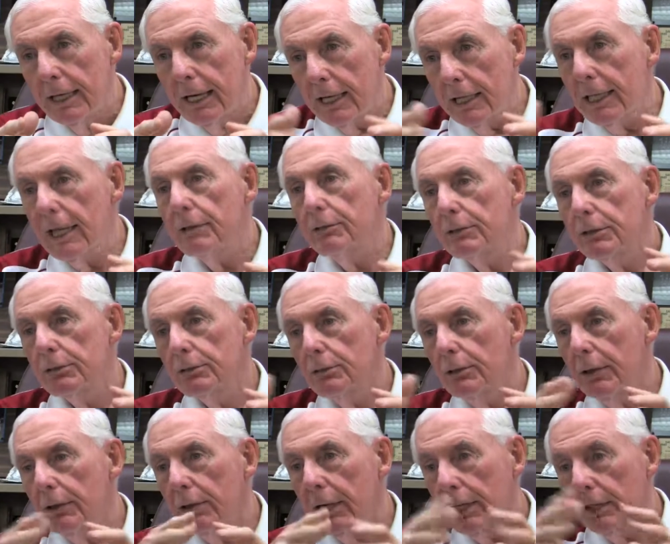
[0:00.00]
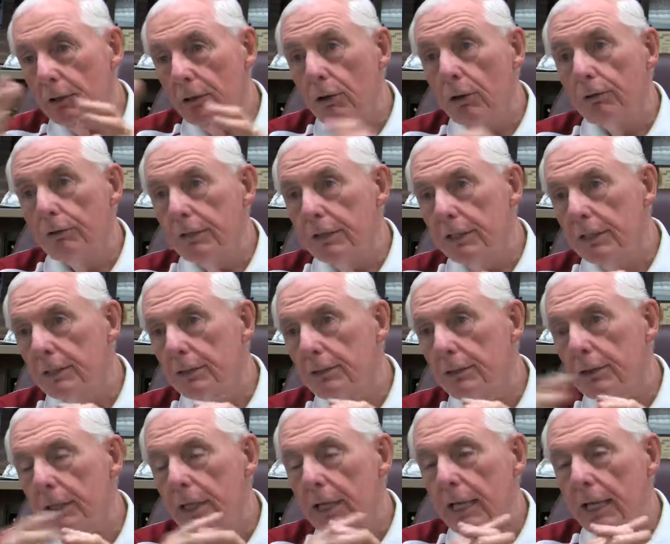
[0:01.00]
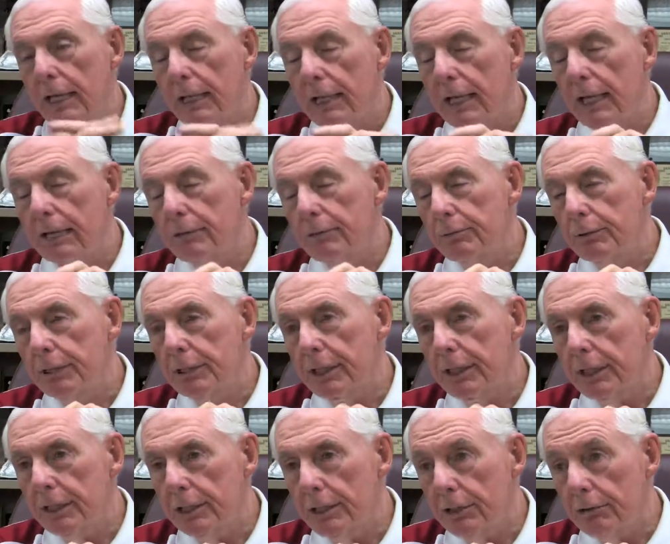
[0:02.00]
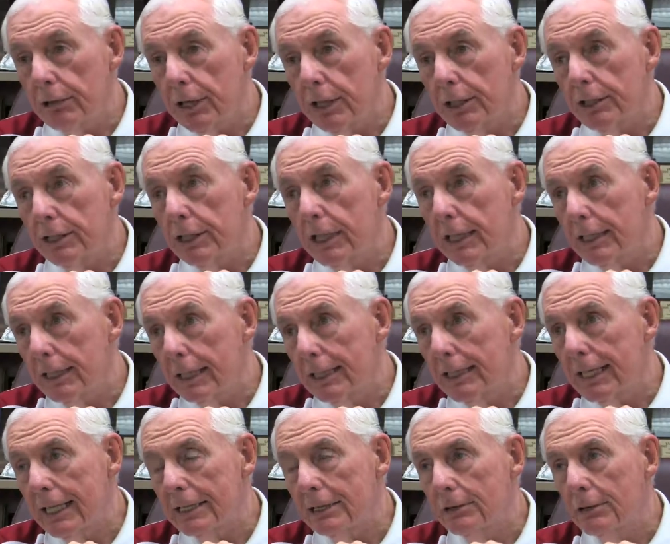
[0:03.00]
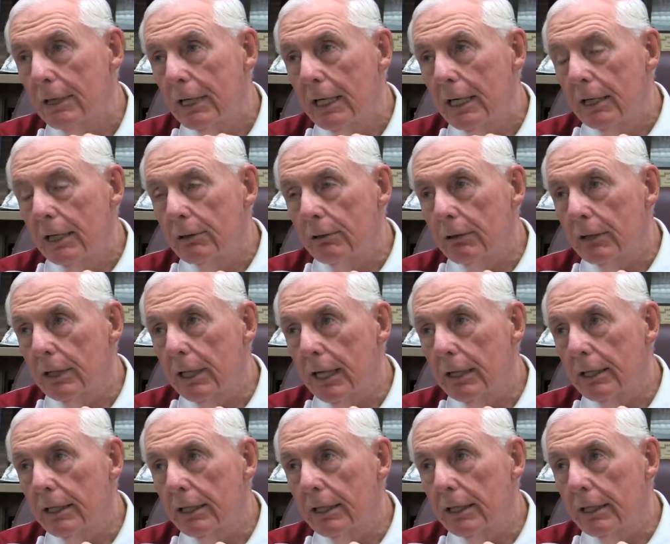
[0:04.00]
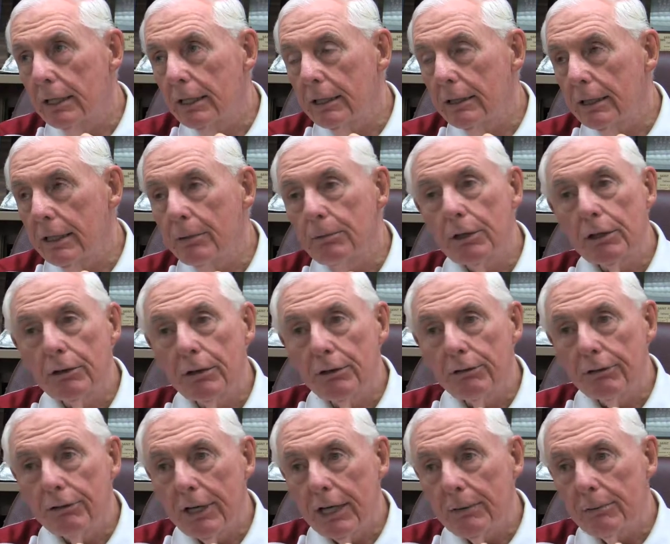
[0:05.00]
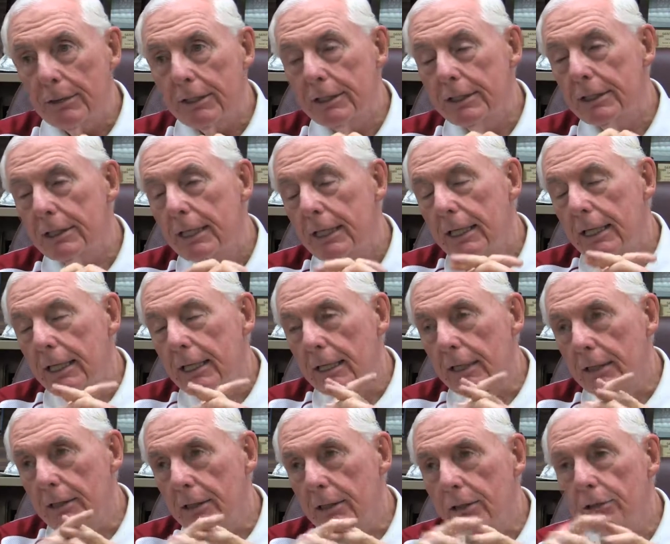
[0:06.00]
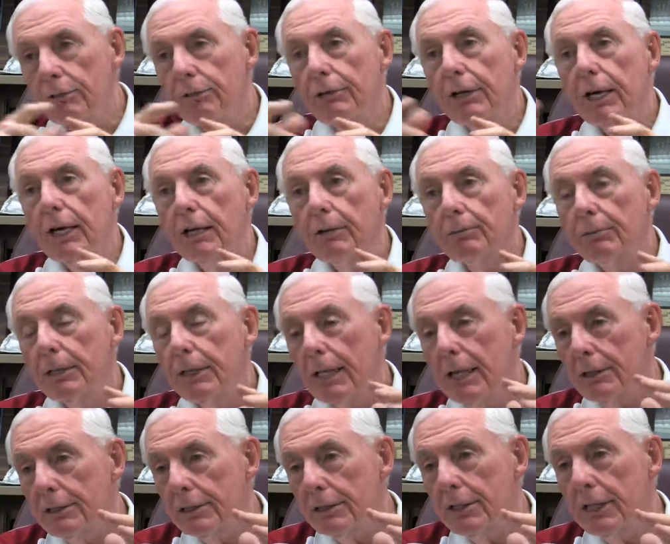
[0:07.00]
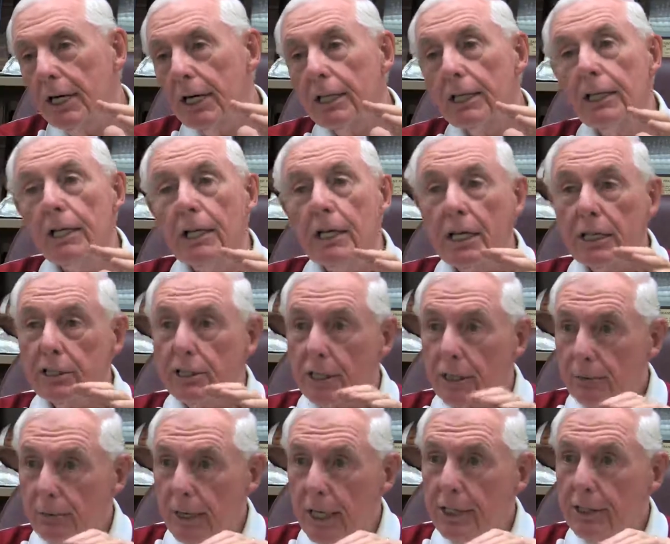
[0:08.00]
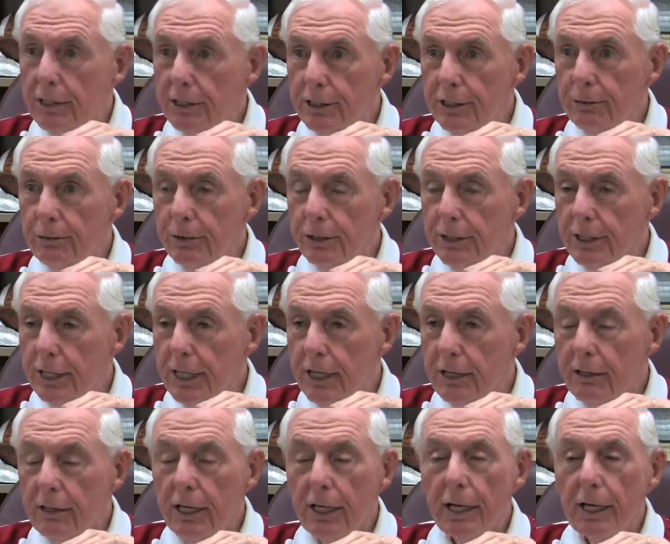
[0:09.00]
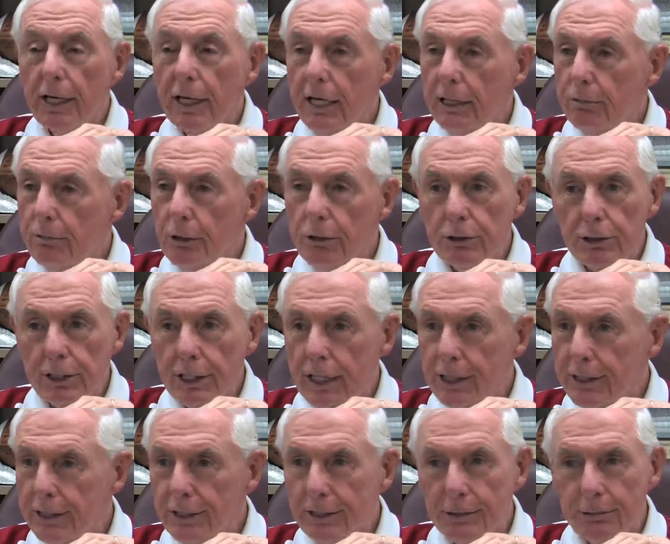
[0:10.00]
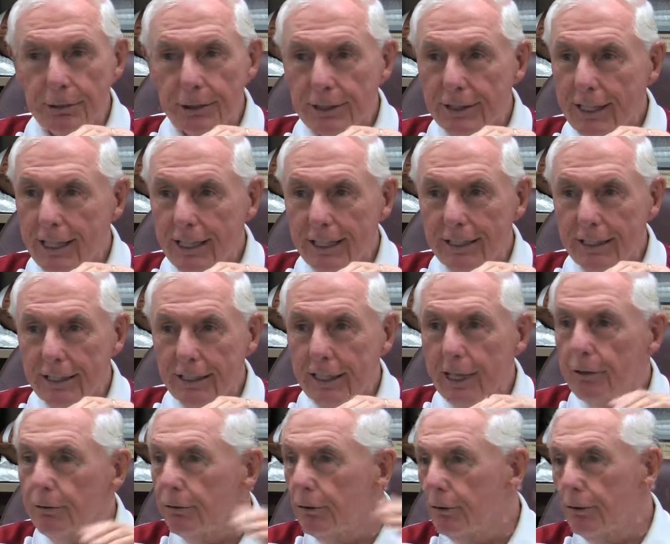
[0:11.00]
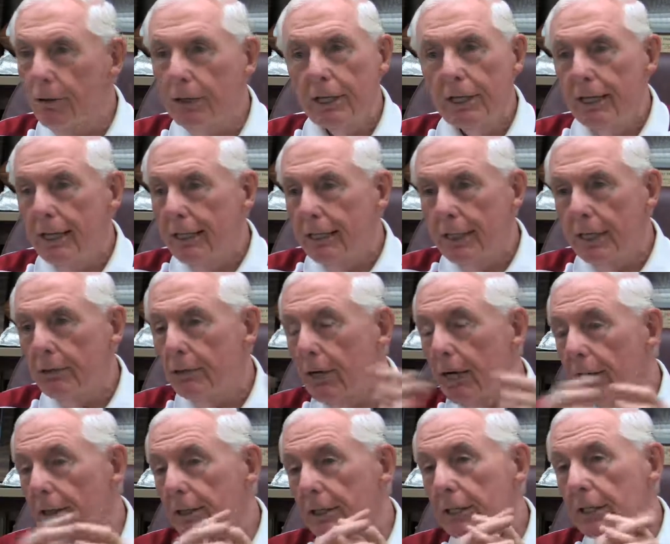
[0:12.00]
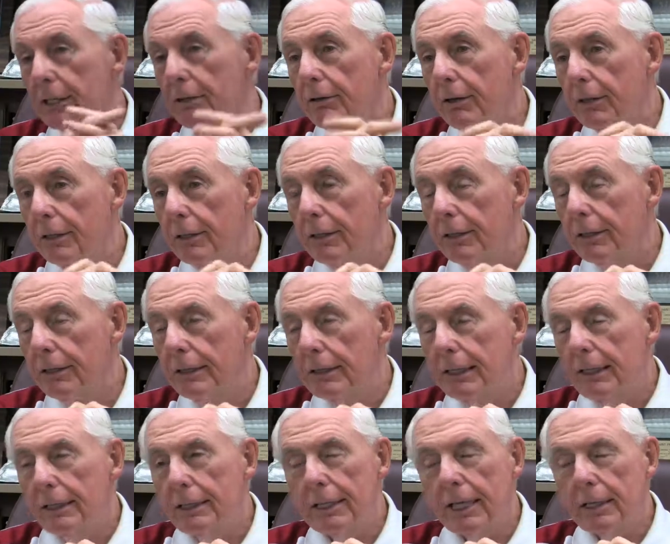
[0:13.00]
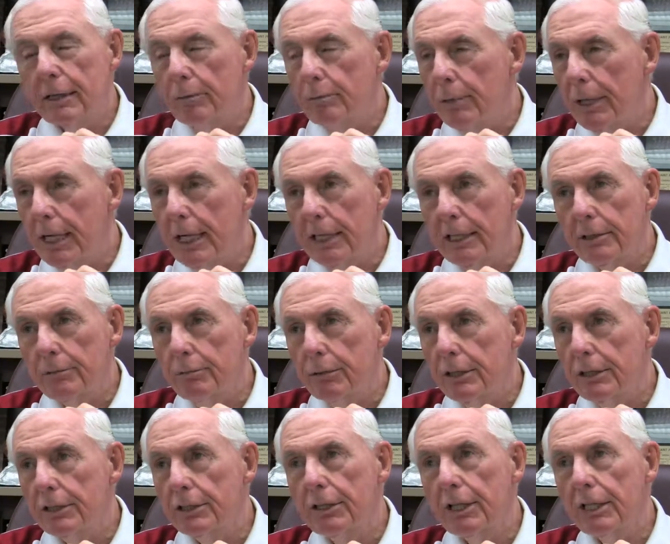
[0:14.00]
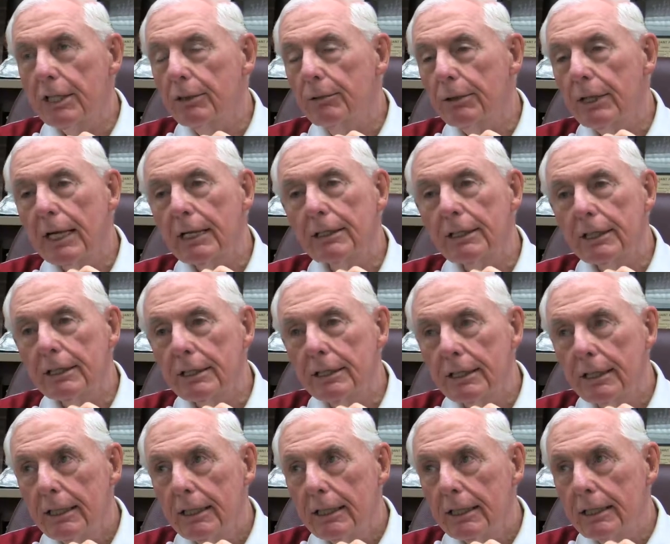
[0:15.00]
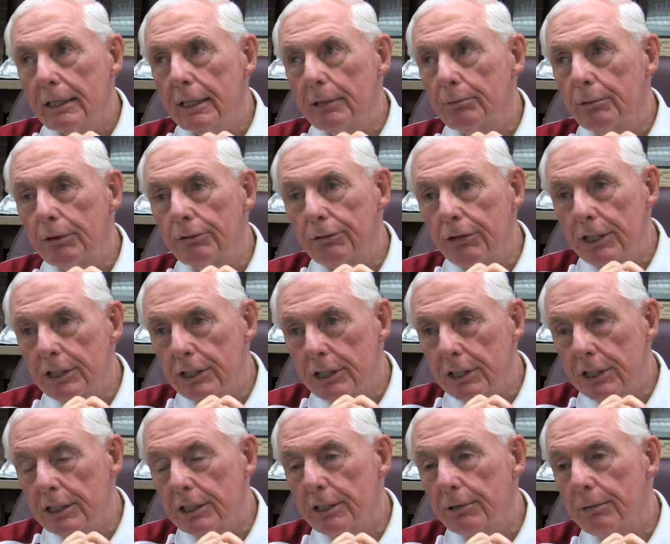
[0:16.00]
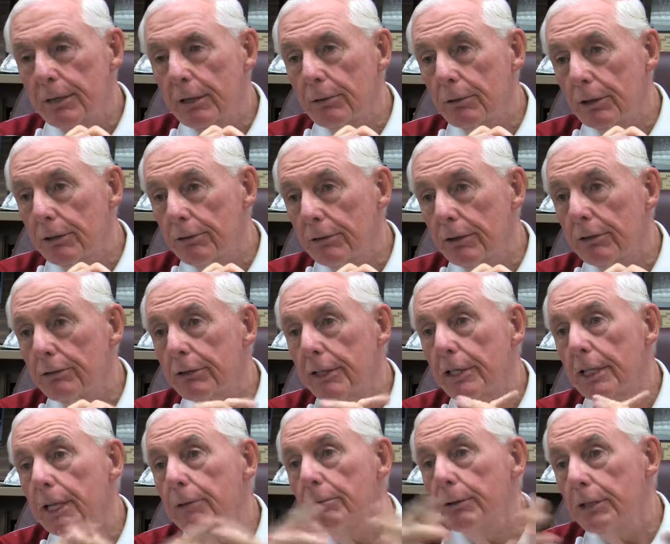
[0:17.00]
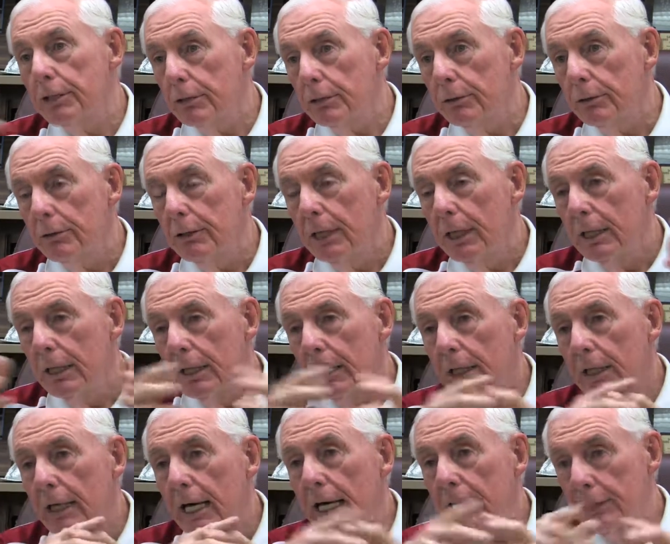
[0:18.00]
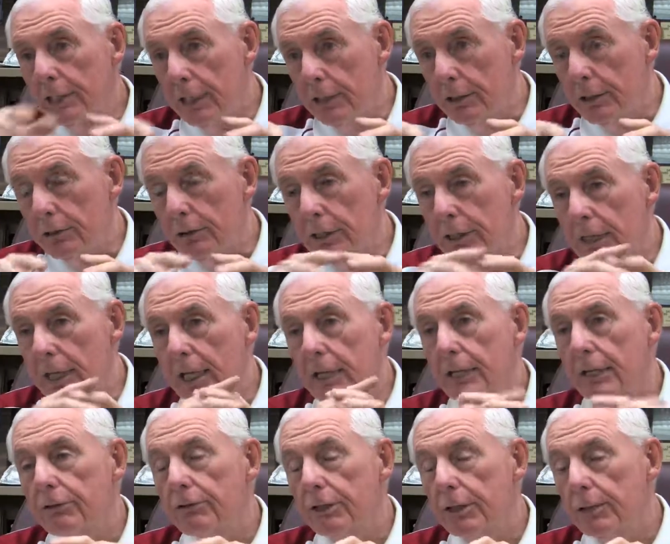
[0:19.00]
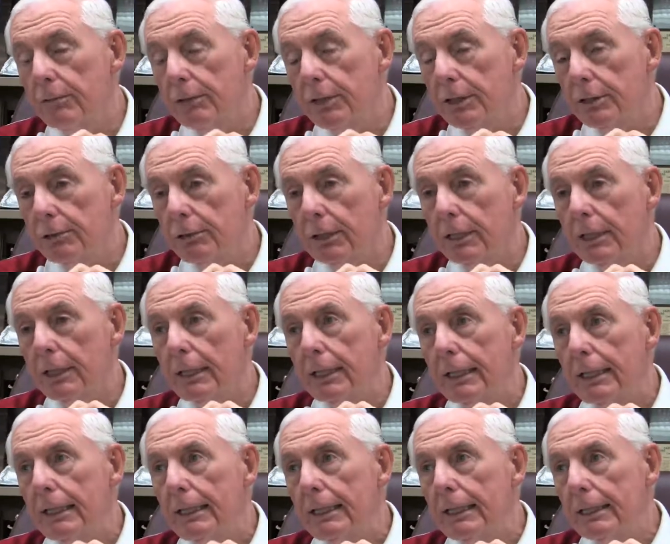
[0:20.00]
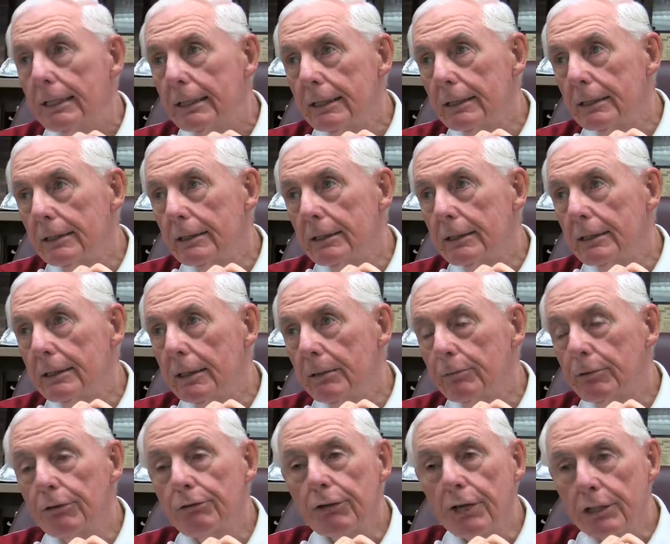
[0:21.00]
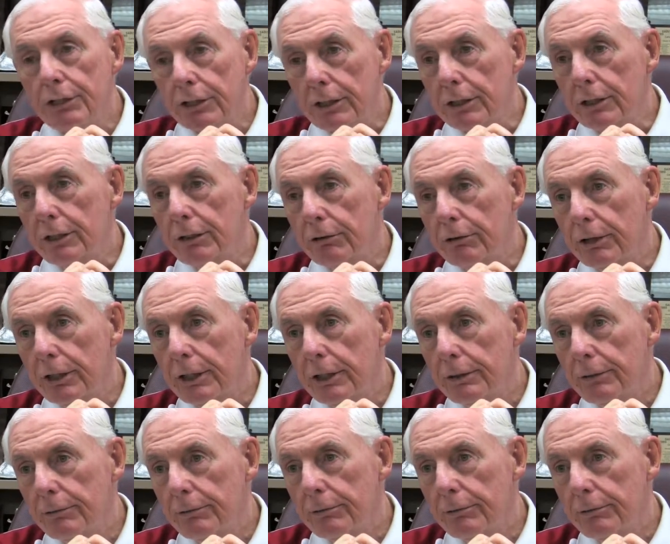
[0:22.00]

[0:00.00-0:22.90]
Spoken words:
And that was where I got off into that particular direction. I think that's where a lot of the immigrant families looked for help on the outside. In some cases it was there, in most cases it was not. They were out there, not abandoned, but certainly without the professionalism that would have lifted them into, as they do today, lifted them into a professional career.